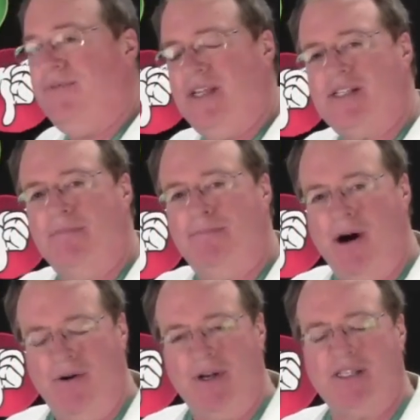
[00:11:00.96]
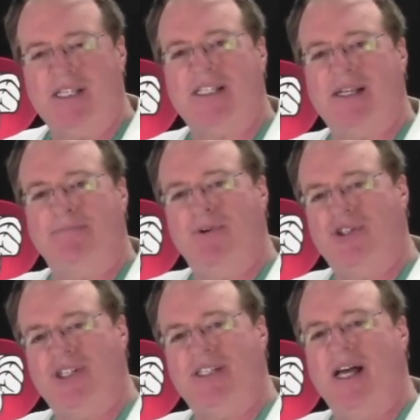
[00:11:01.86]
of these components, except we're
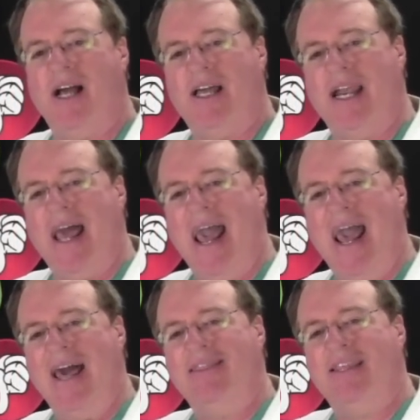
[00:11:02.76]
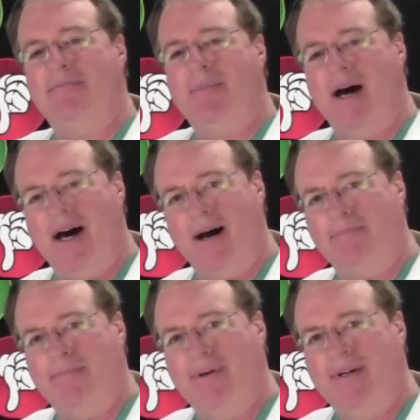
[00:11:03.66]
just not going to add them
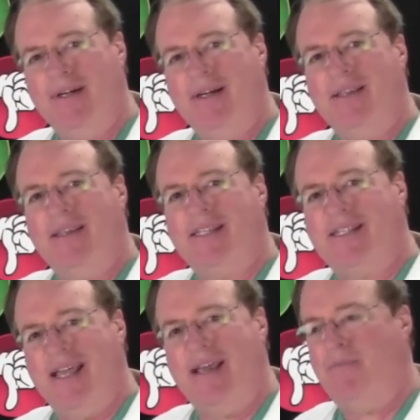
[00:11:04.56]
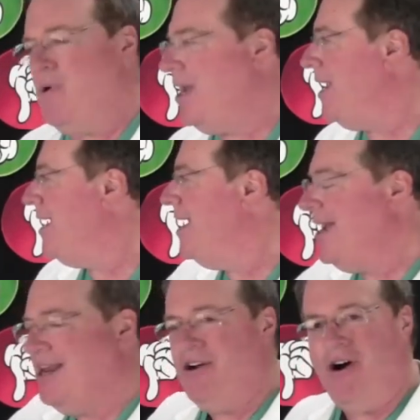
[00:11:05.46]
up the same way
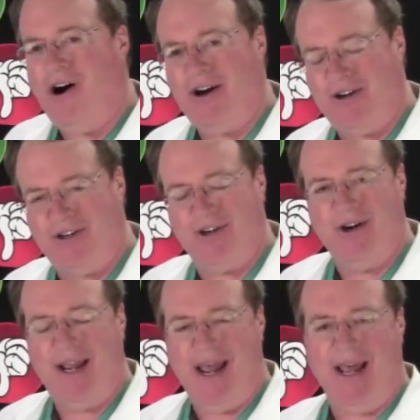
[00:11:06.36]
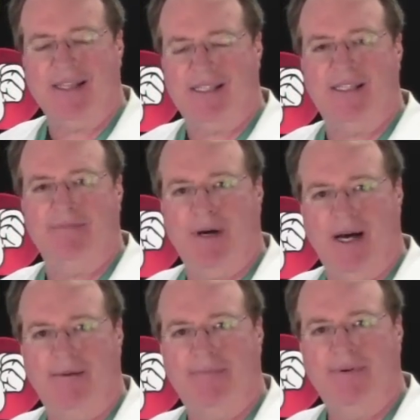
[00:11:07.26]
an auditor adds them
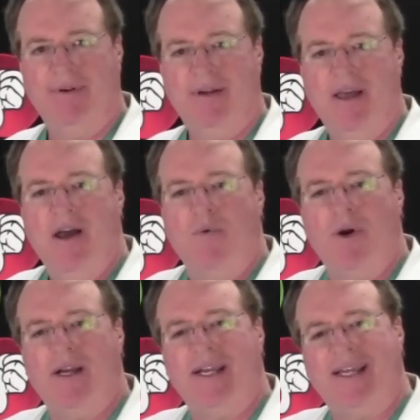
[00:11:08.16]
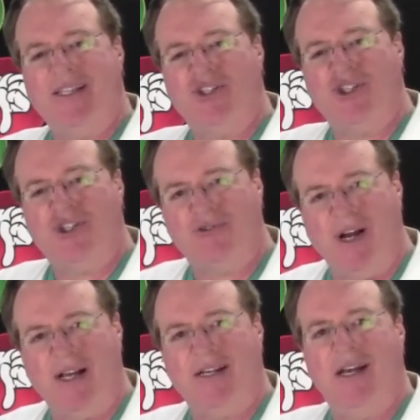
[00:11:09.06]
up. We're going to
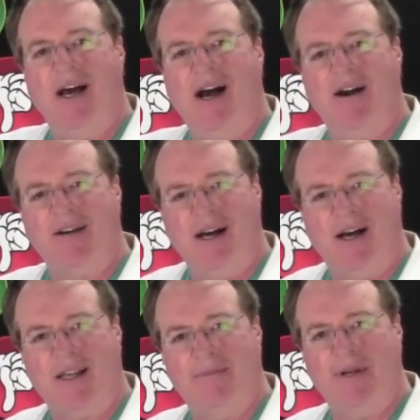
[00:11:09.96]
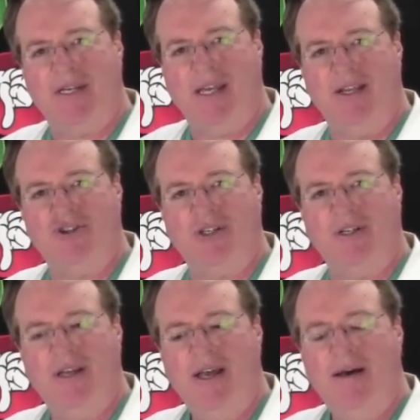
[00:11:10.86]
construct our
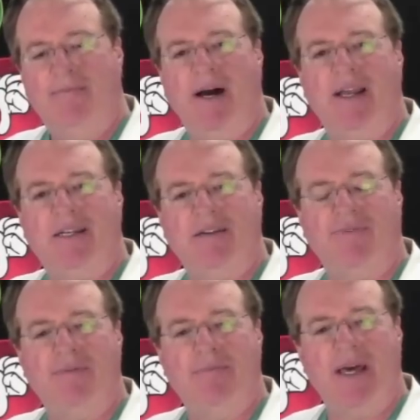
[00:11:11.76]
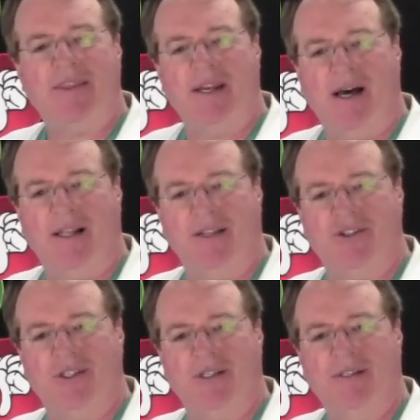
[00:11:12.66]
documentation by a different
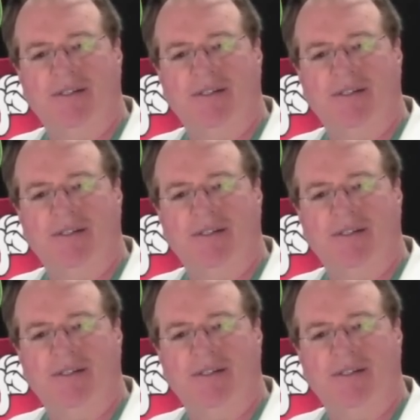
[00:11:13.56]
methodology.